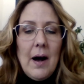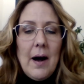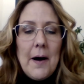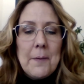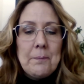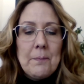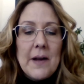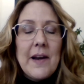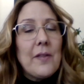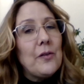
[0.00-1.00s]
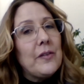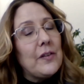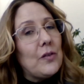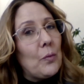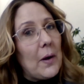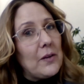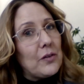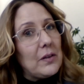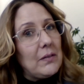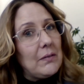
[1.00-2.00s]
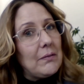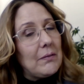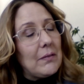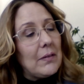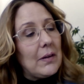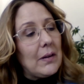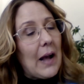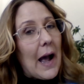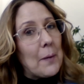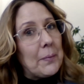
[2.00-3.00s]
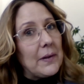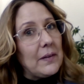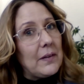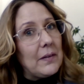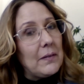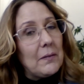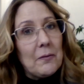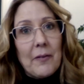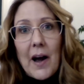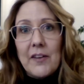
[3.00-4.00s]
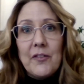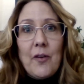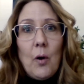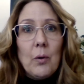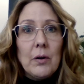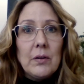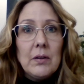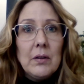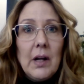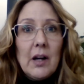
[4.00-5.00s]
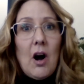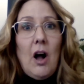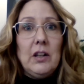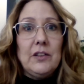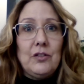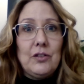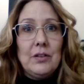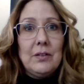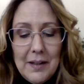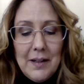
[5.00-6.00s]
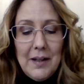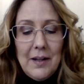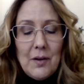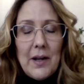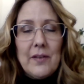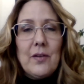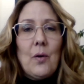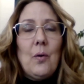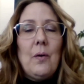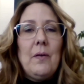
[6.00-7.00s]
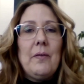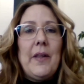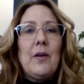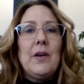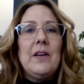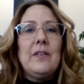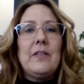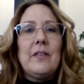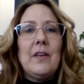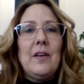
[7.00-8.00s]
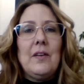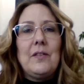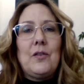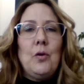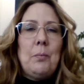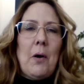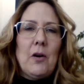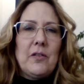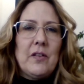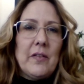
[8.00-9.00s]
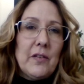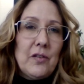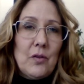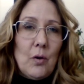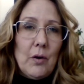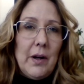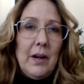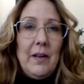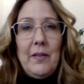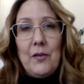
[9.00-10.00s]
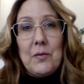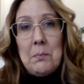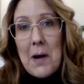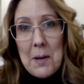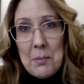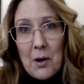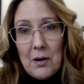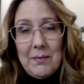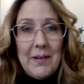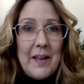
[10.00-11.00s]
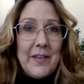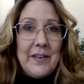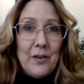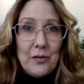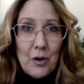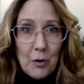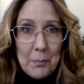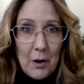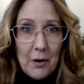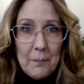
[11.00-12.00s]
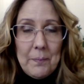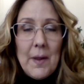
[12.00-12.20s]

Um, another situation happened, fast forward, in college. Okay, so there is two parts to this story there's my part, and then there's her part.